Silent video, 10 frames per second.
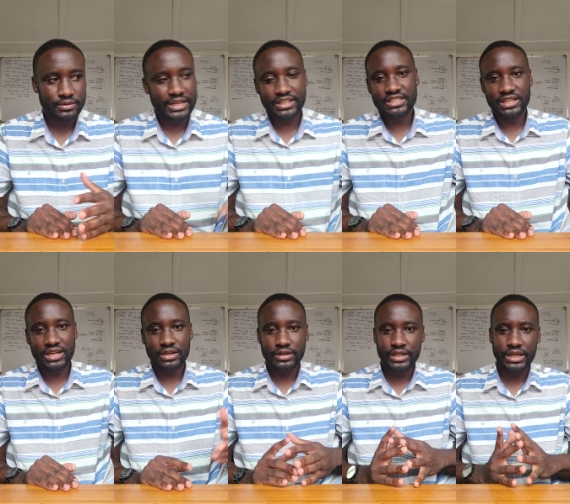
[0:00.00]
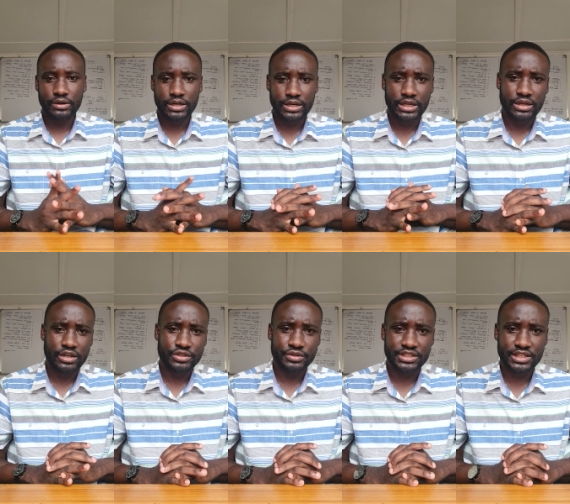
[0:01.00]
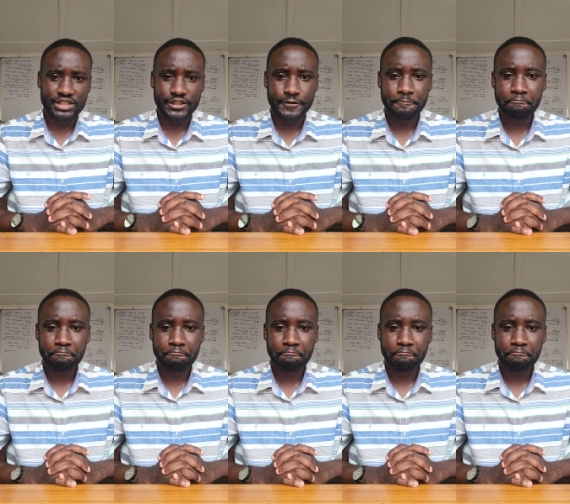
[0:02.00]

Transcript: At least in our jurisdiction.